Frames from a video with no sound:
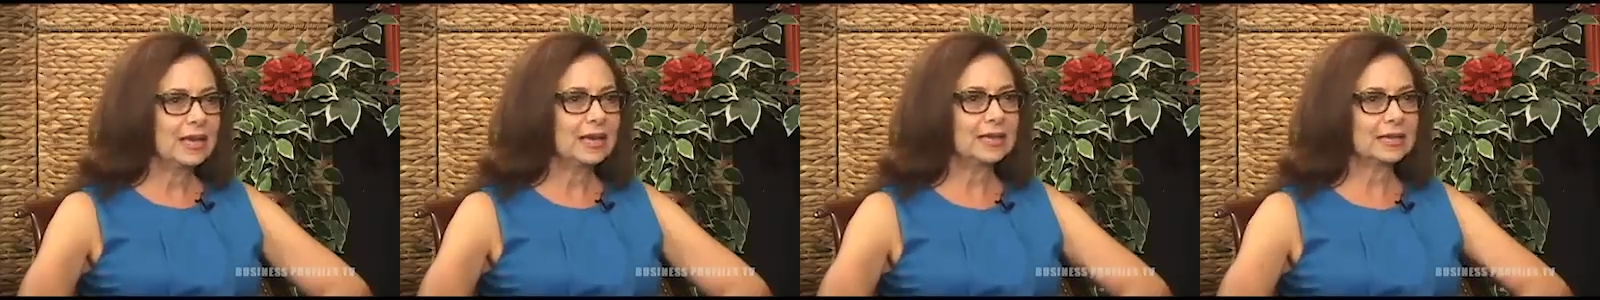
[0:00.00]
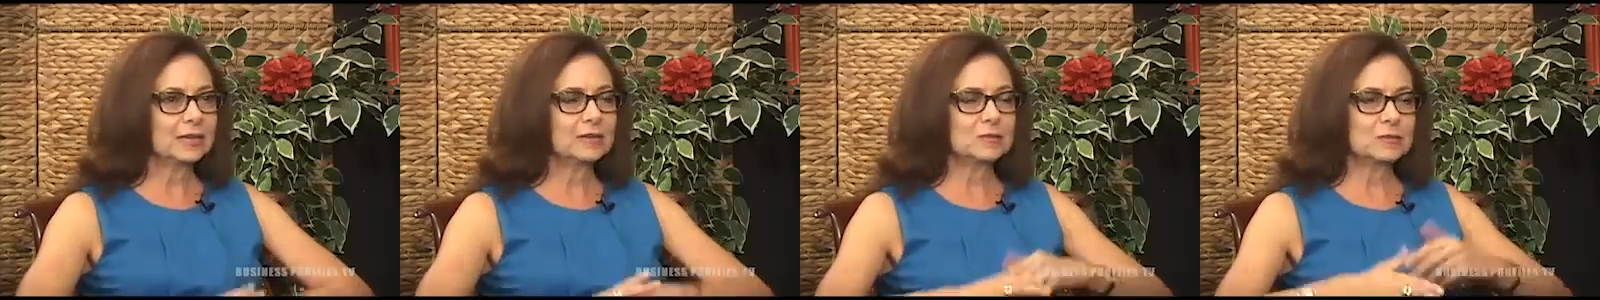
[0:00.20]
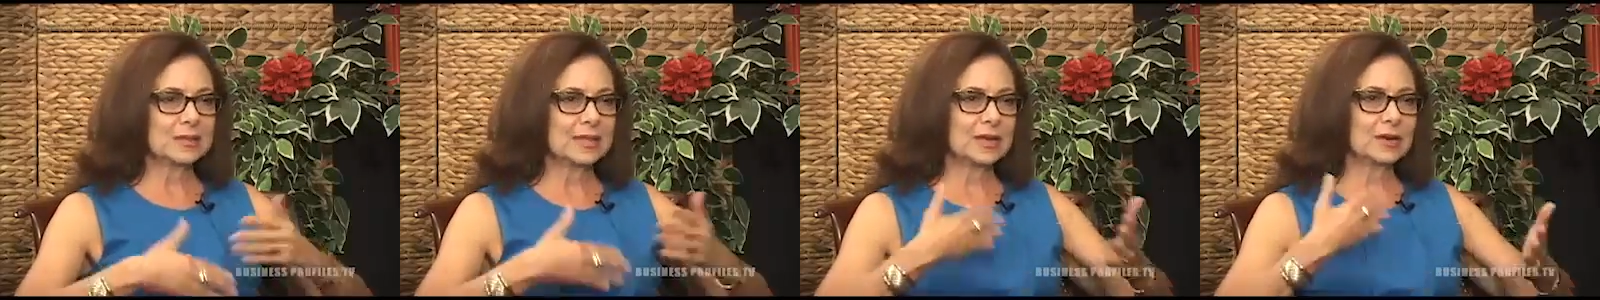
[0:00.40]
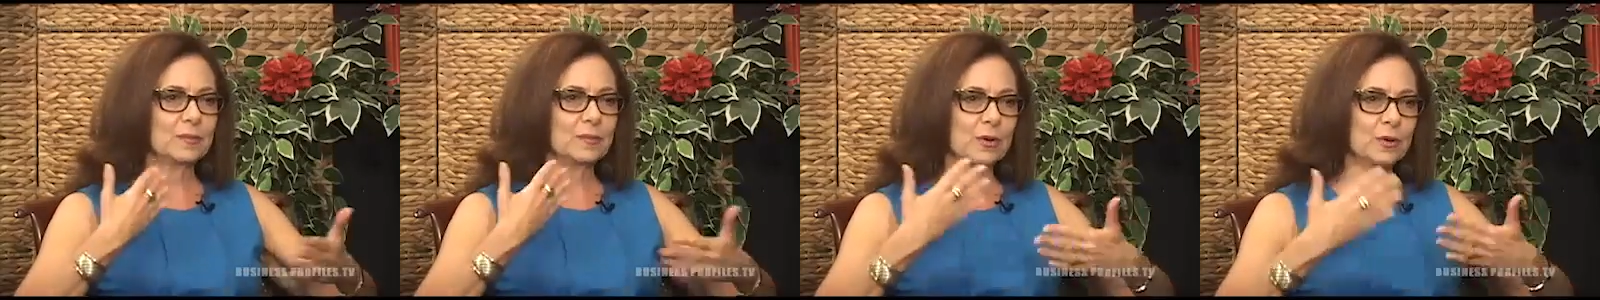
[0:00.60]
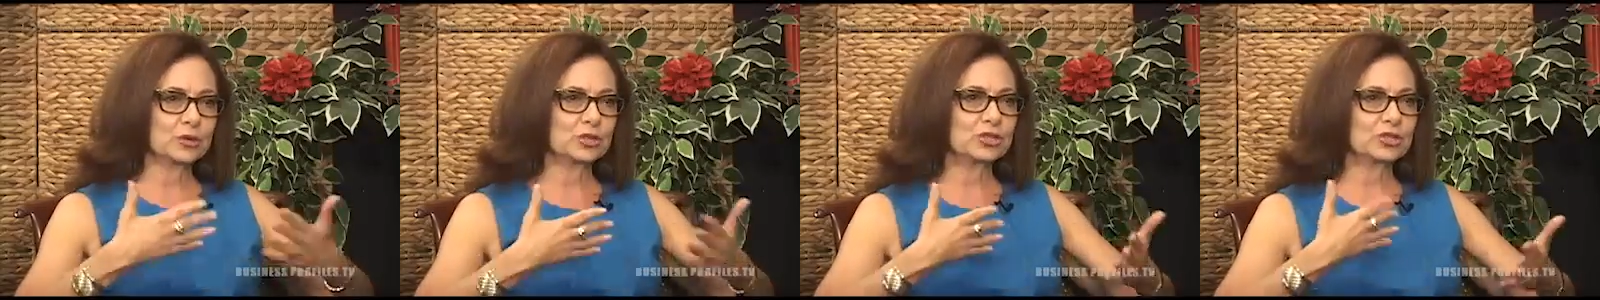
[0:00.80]
It gives me that
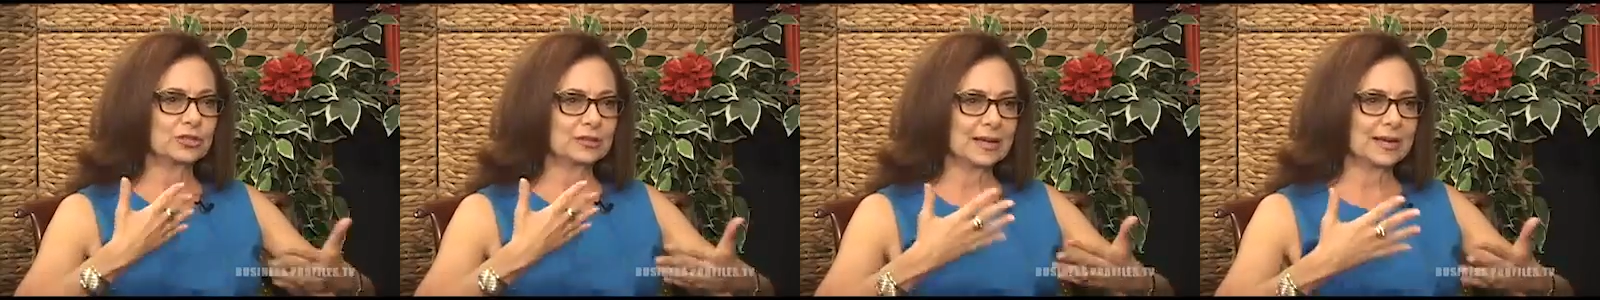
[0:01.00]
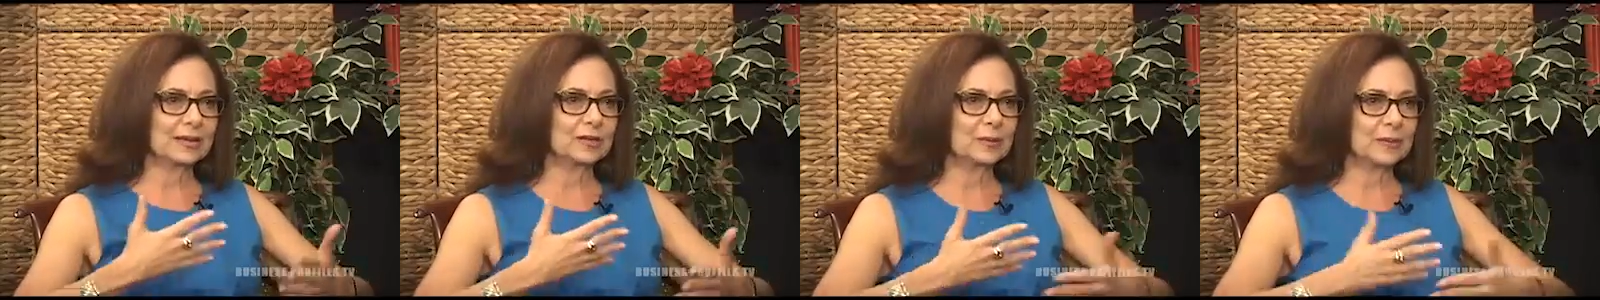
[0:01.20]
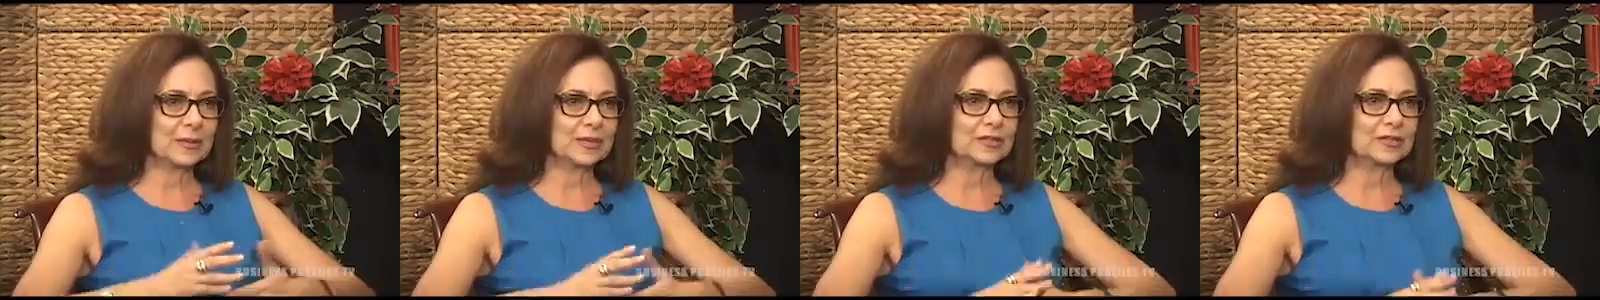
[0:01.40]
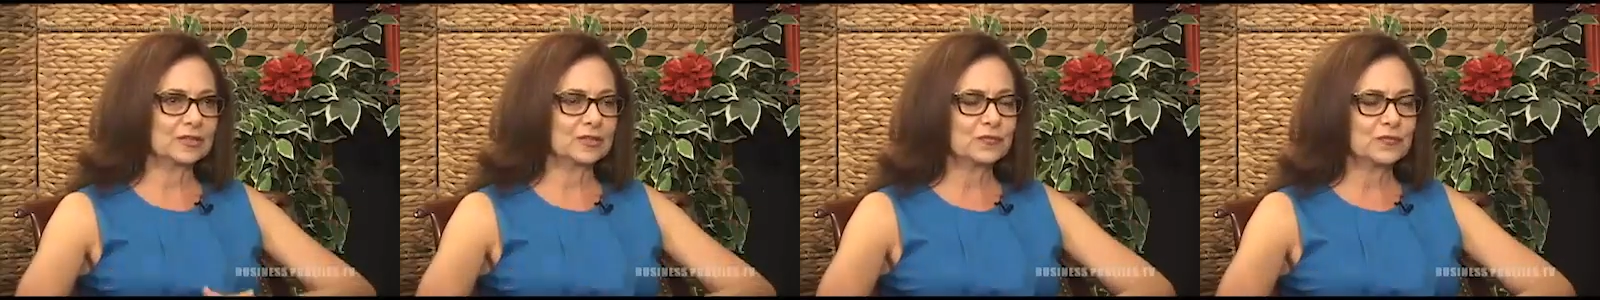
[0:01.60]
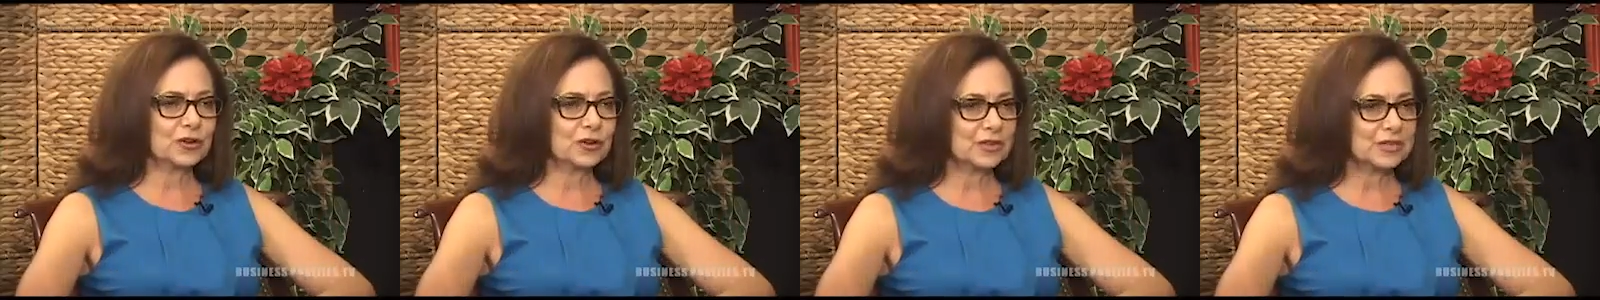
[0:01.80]
emotional element.
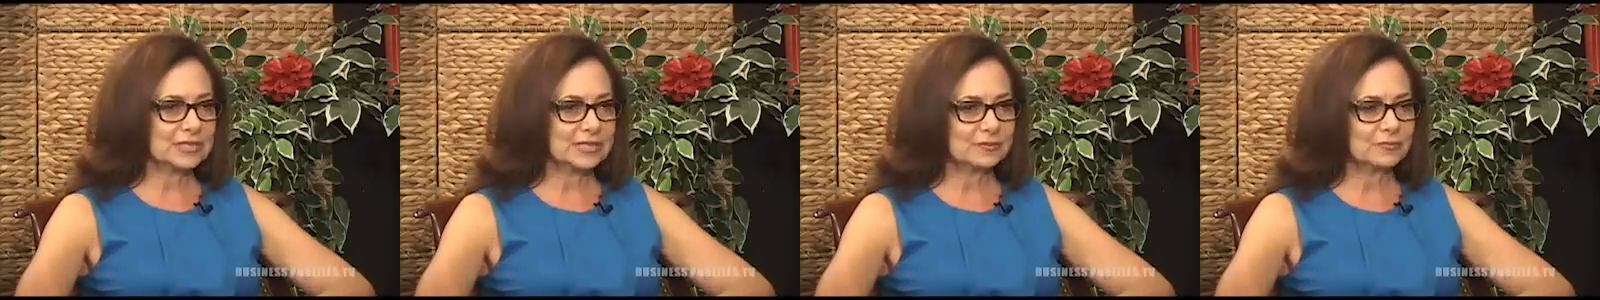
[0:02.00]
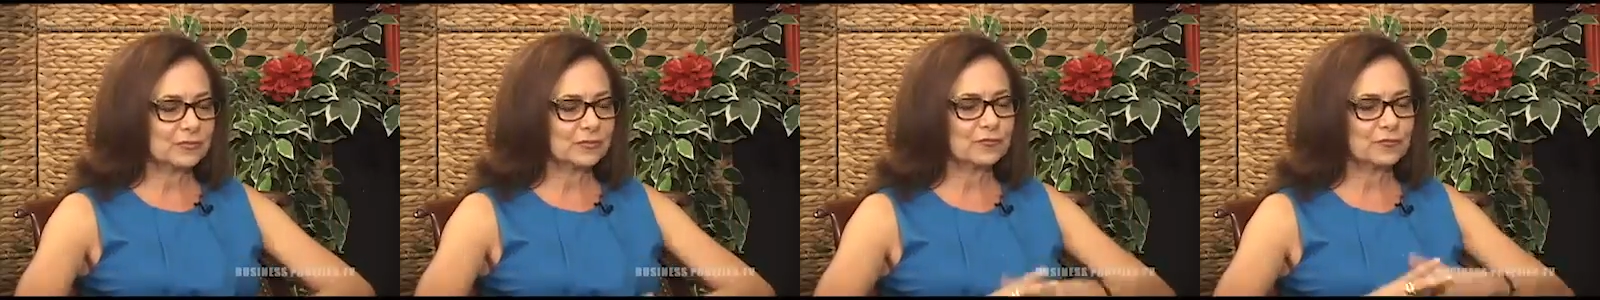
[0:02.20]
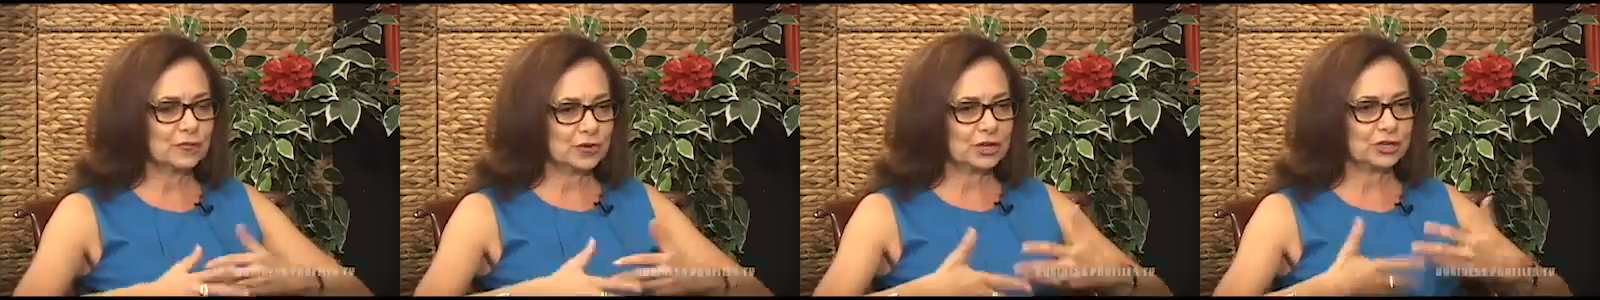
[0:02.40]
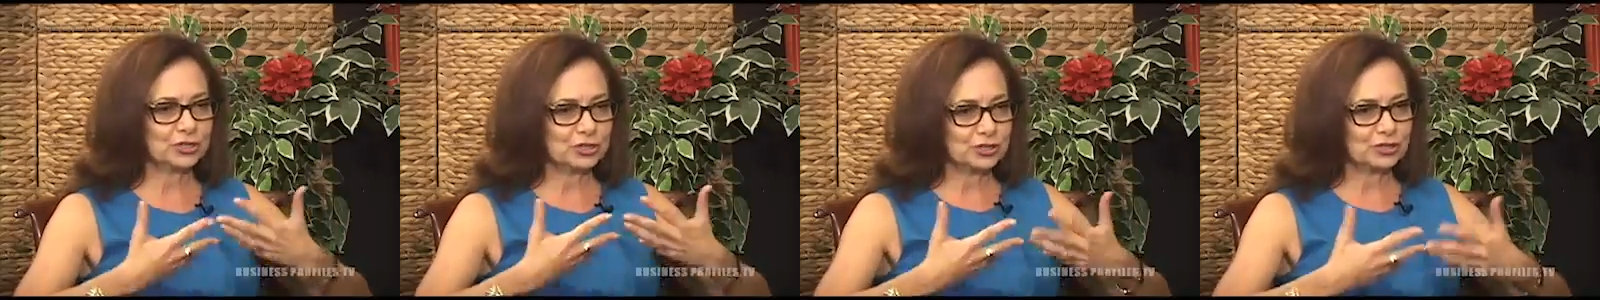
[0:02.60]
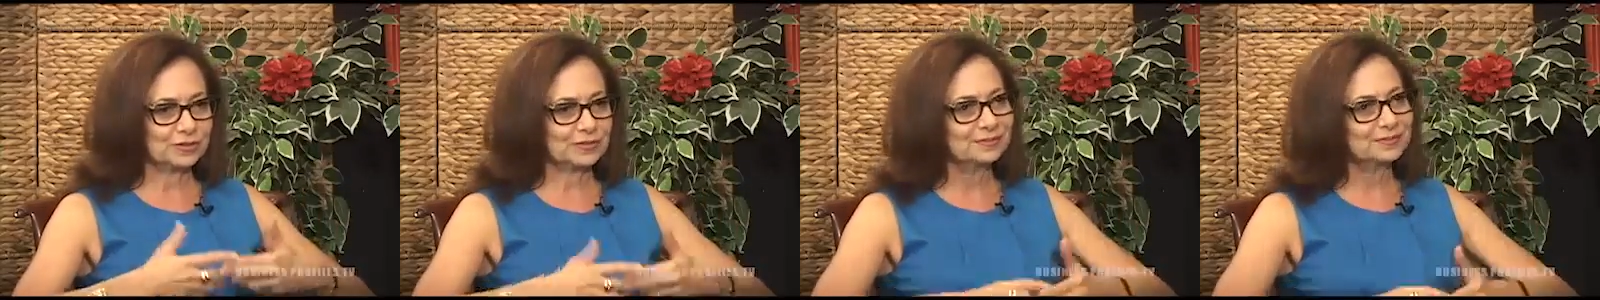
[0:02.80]
It's very
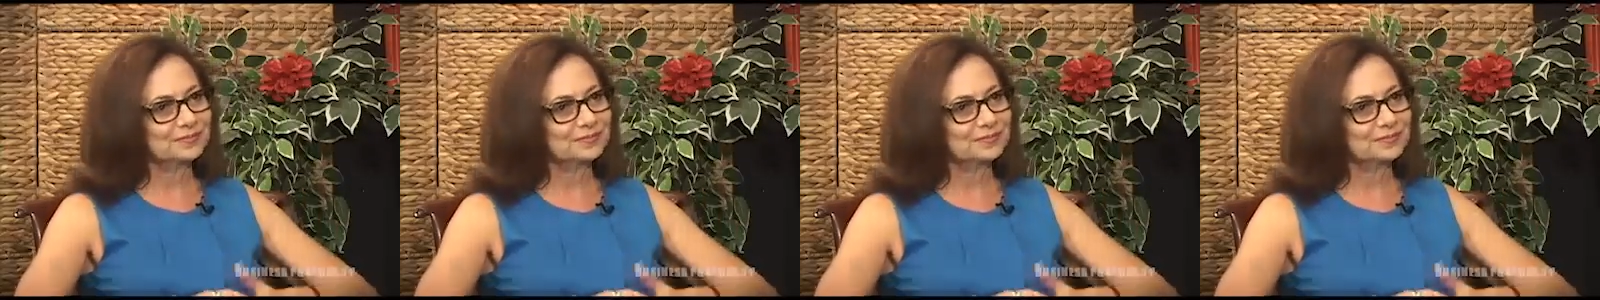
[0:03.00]
rich.